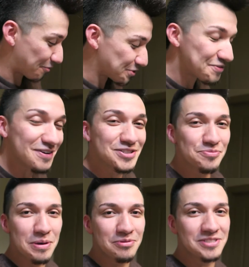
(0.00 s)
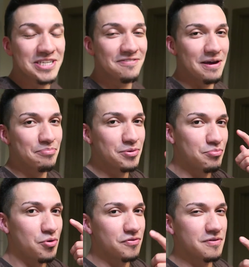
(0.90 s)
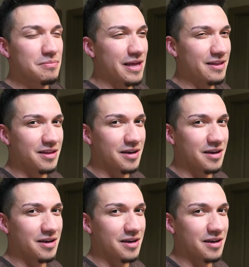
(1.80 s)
I wonder if I'll still be able to see if I put both of them like